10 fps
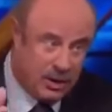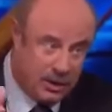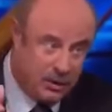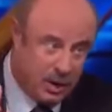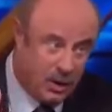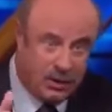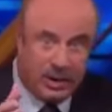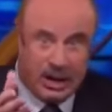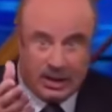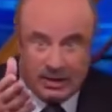what you told the
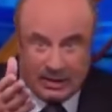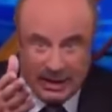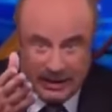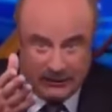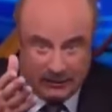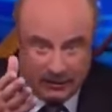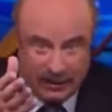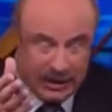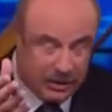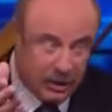doctor. I have
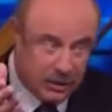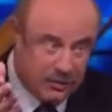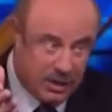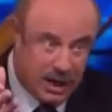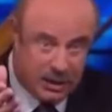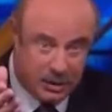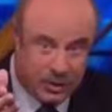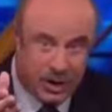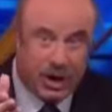excerpts from the doctor's